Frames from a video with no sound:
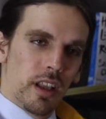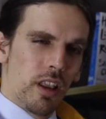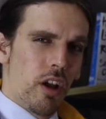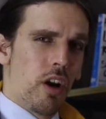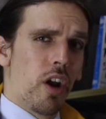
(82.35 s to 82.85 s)

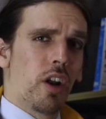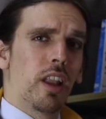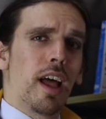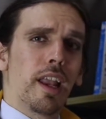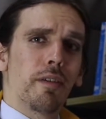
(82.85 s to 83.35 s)
There are
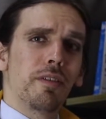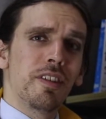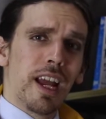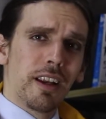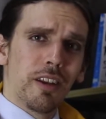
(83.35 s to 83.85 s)
a lot
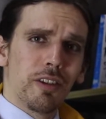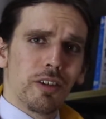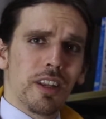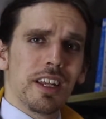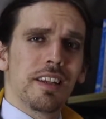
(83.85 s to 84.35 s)
of
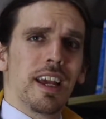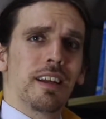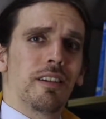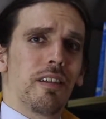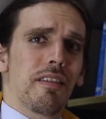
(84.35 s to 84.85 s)
technical
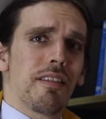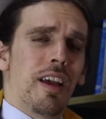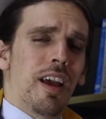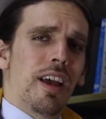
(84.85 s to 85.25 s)
details